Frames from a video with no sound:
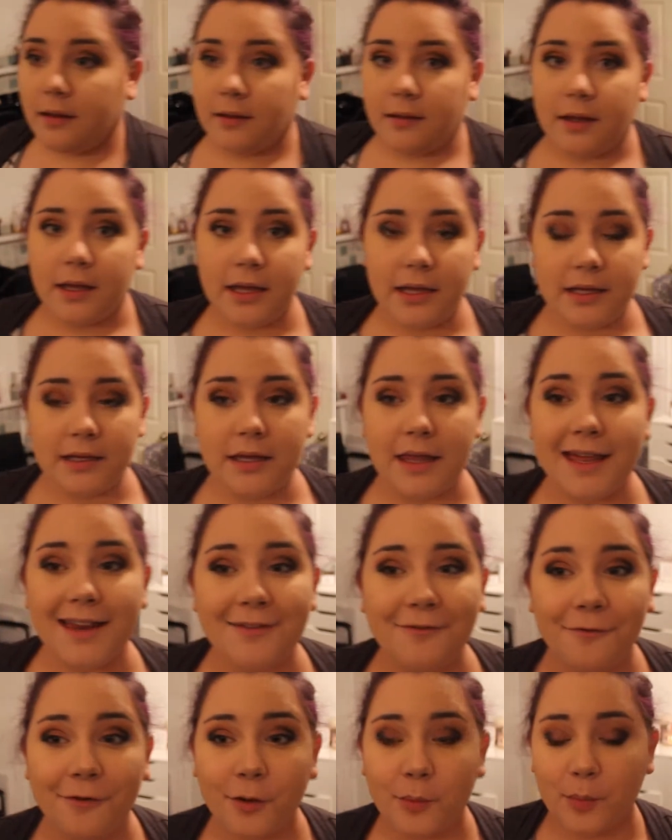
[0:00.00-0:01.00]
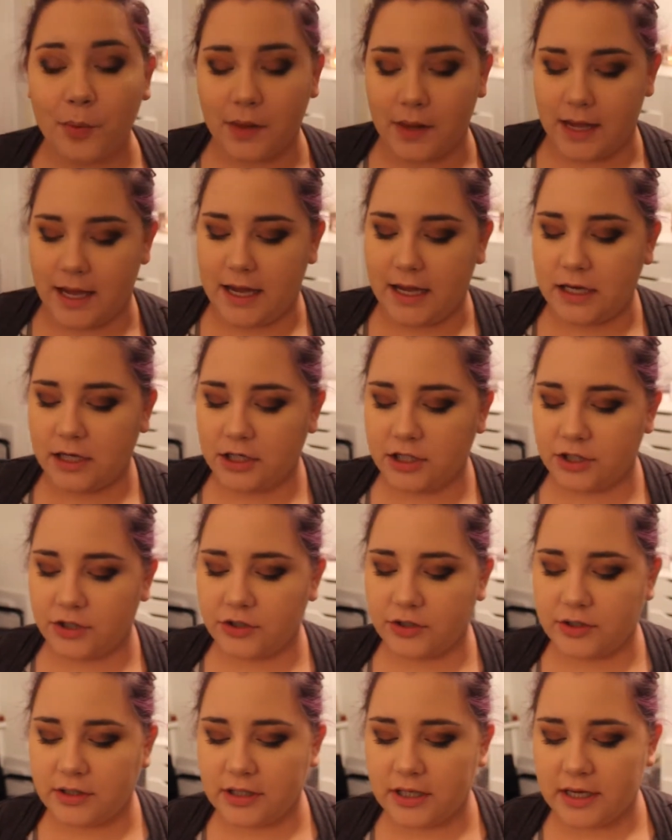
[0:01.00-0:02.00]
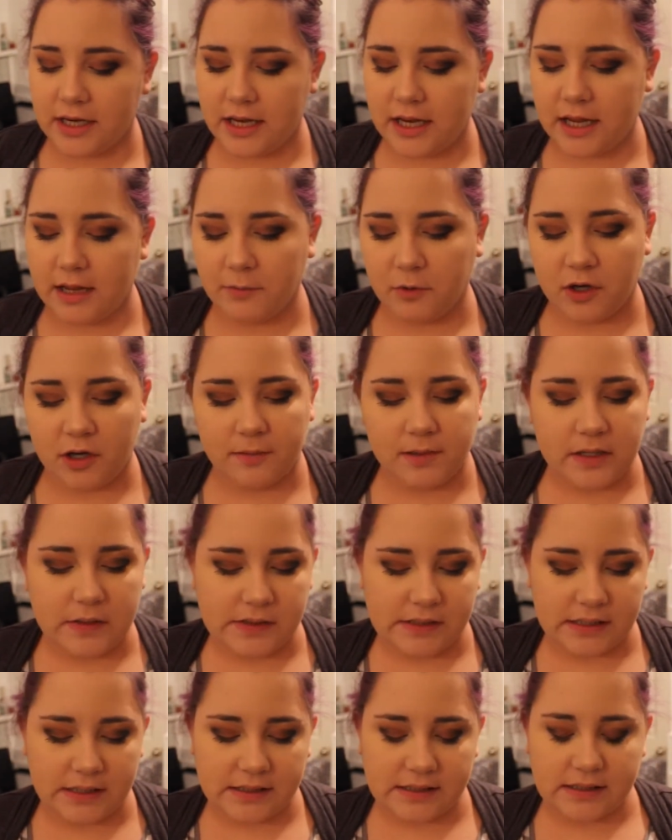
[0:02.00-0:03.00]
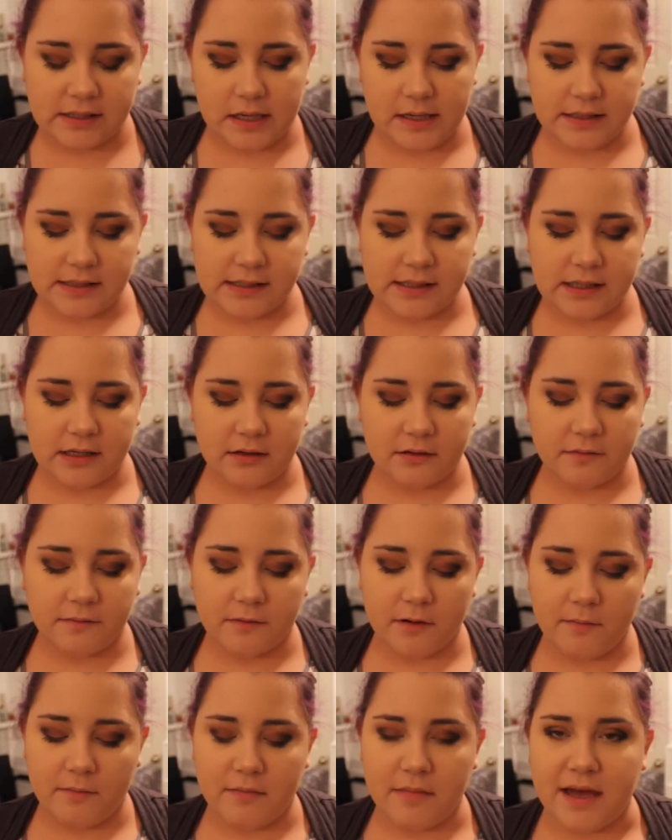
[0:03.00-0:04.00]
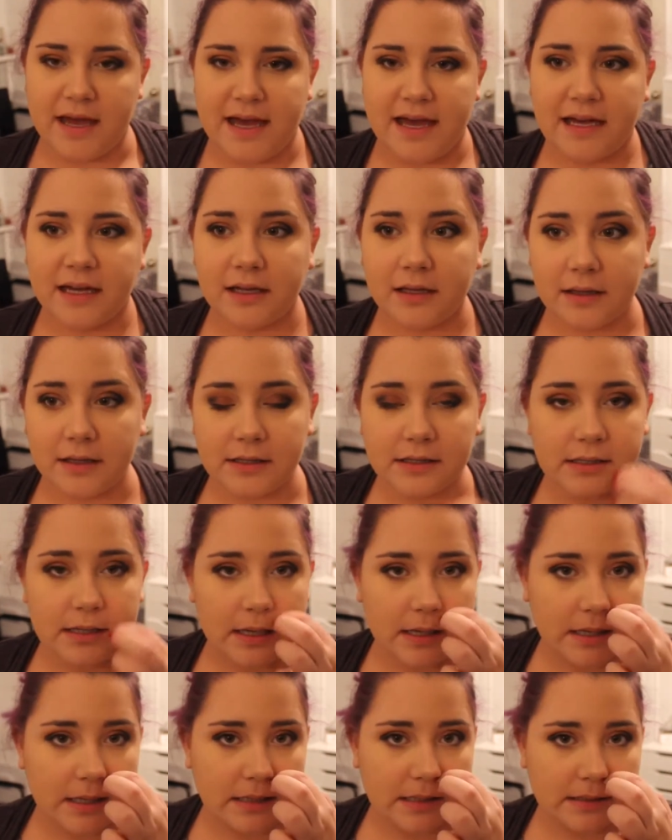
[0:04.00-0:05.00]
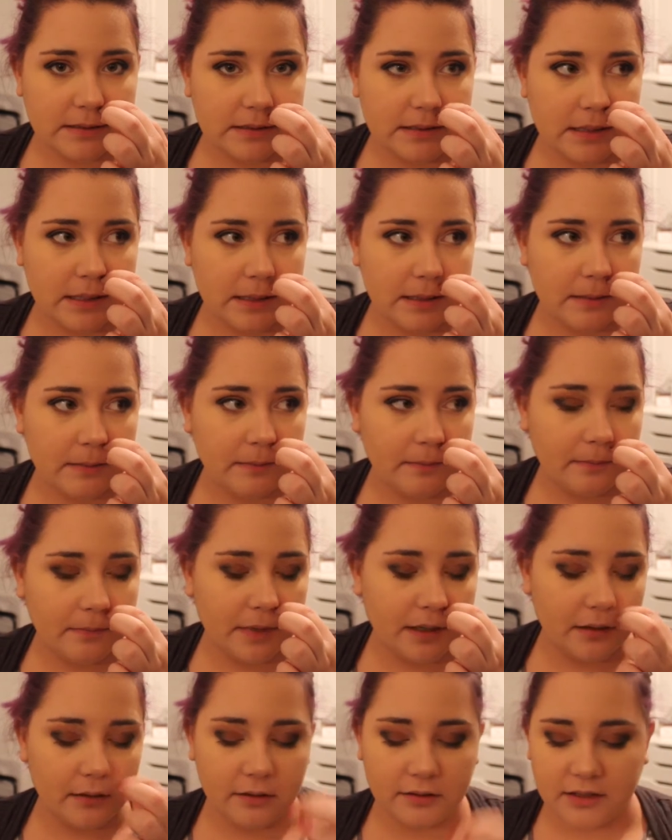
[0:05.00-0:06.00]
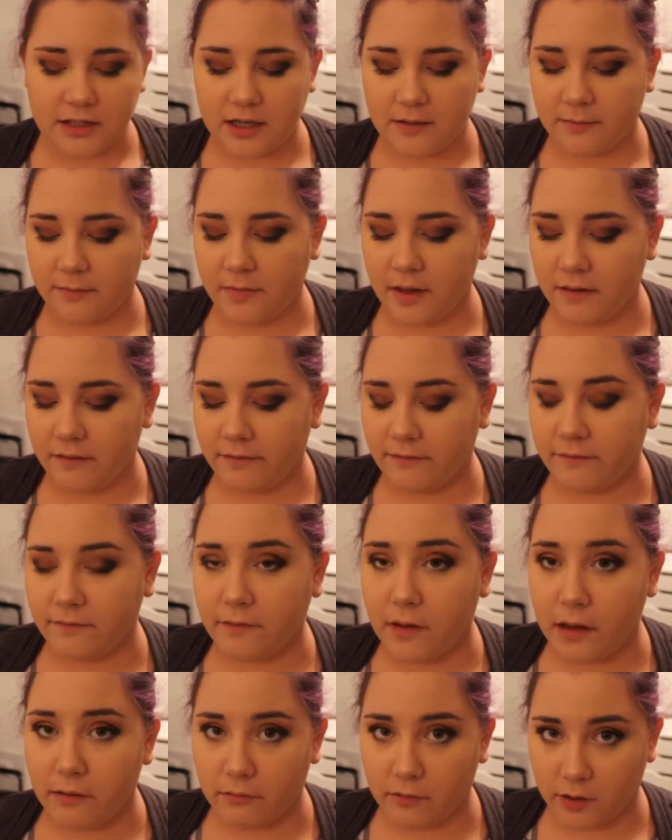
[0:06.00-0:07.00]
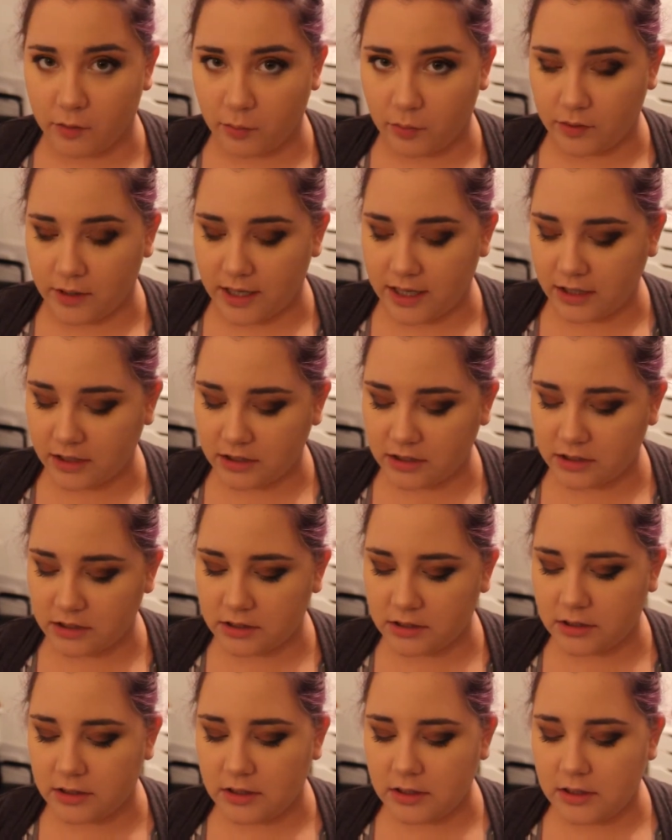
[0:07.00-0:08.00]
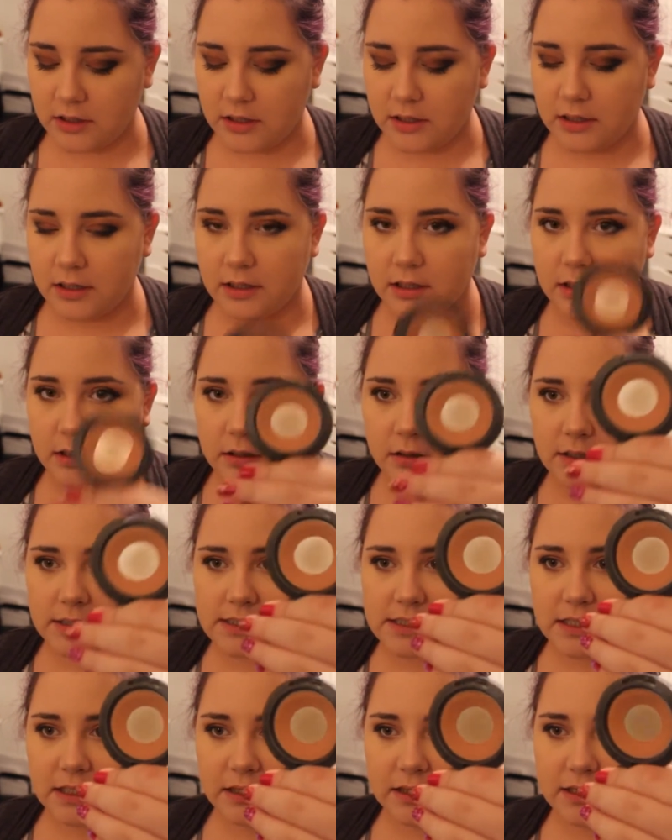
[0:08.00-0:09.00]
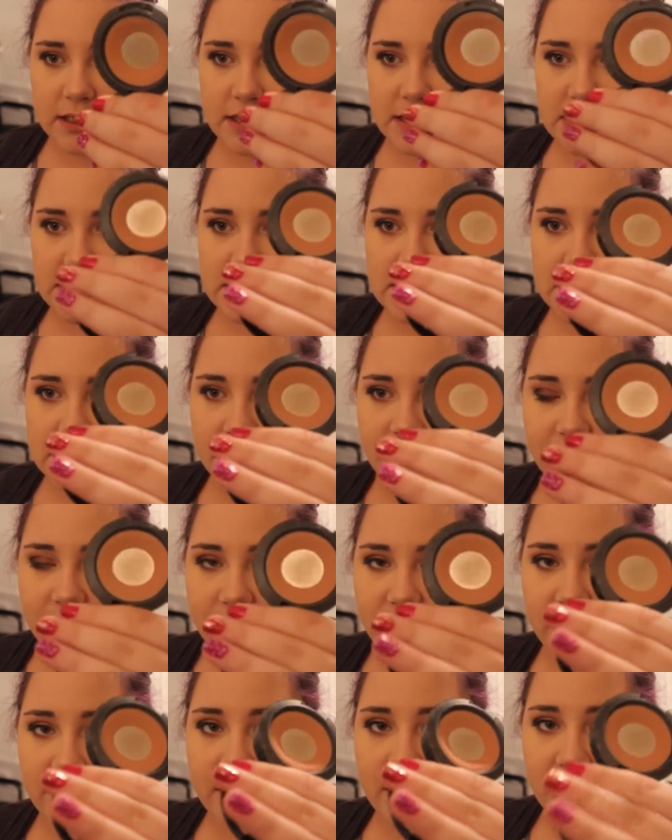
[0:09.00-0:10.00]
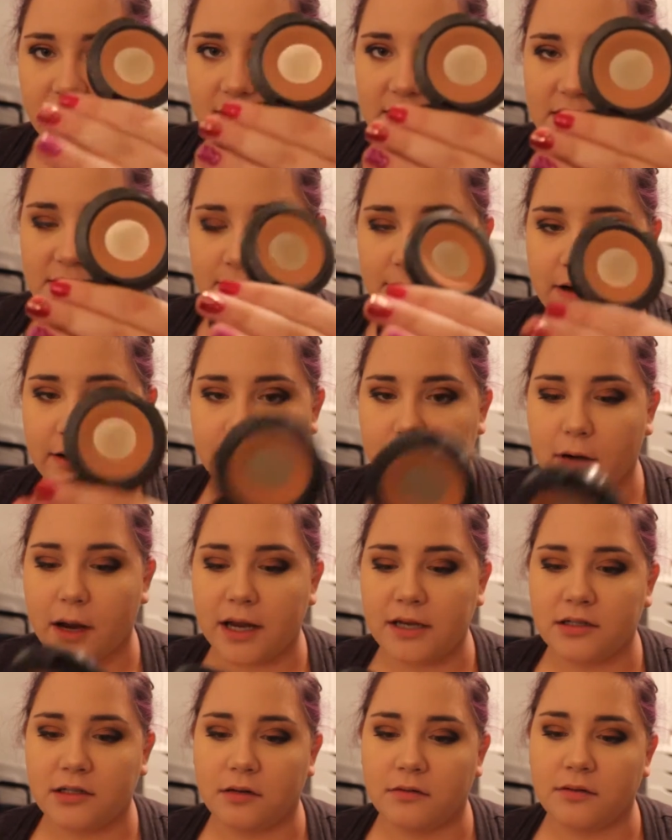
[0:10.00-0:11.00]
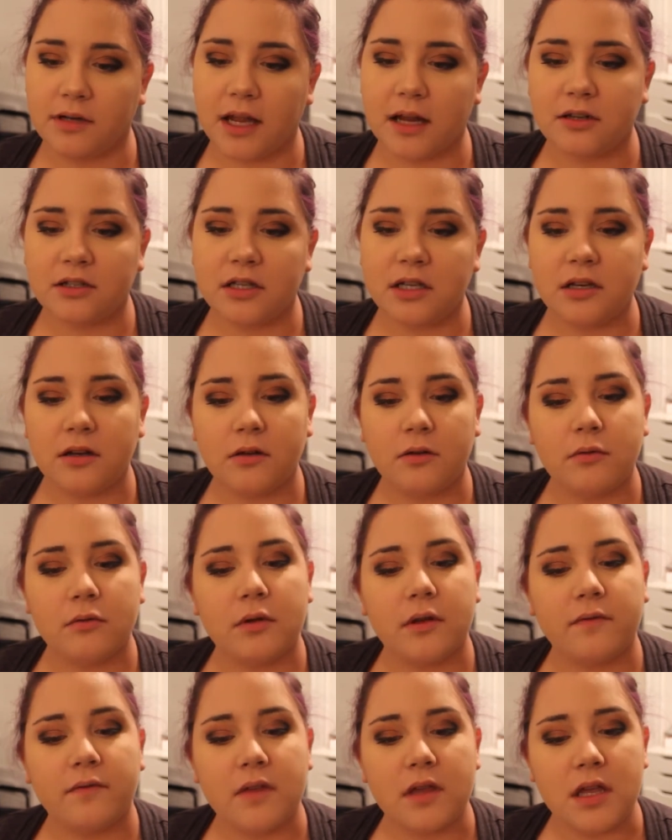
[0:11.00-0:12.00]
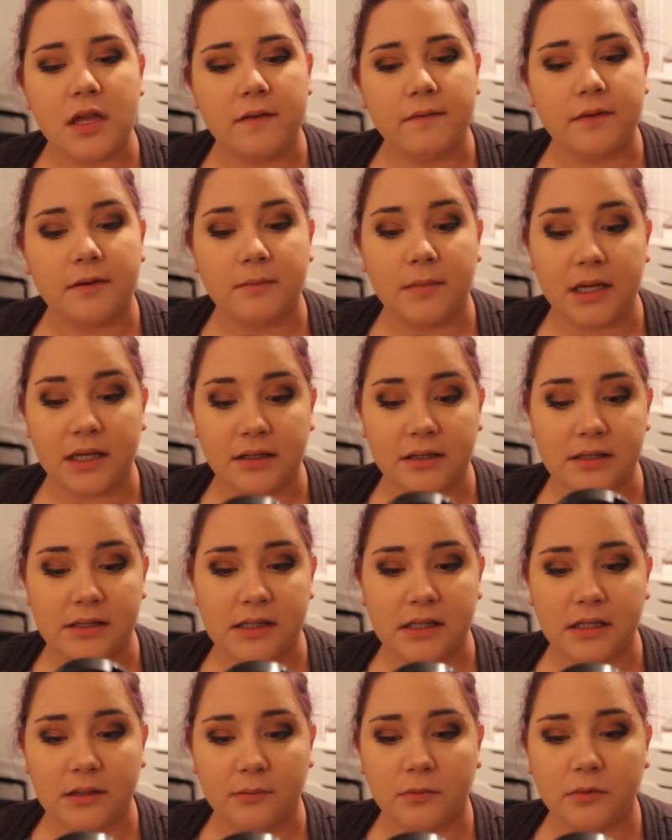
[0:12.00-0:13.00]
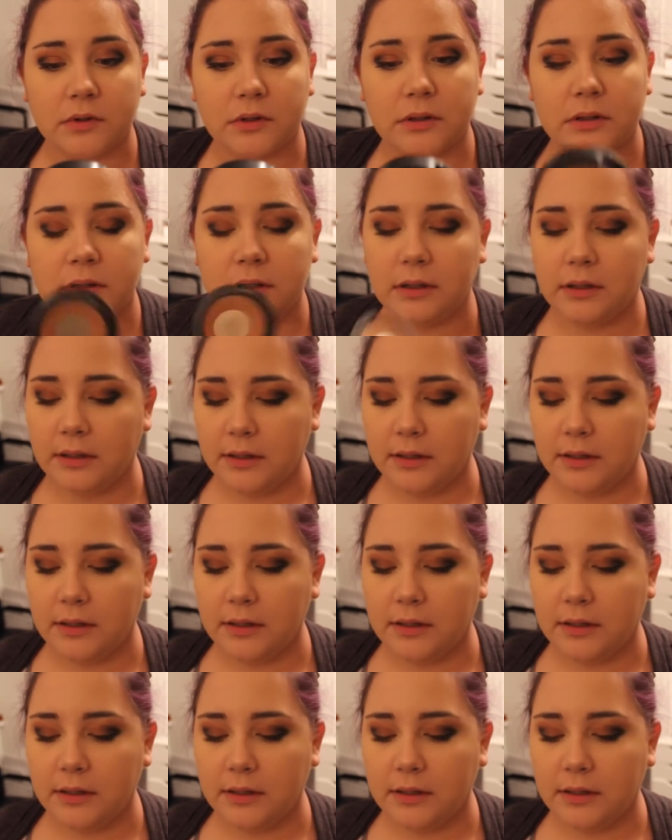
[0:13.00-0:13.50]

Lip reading: And then for blush, today I'm going to be using Sincere from MAC. This is my all-time favorite blush. Looks like this. I've had this forever. I don't actually know if they even make this anymore.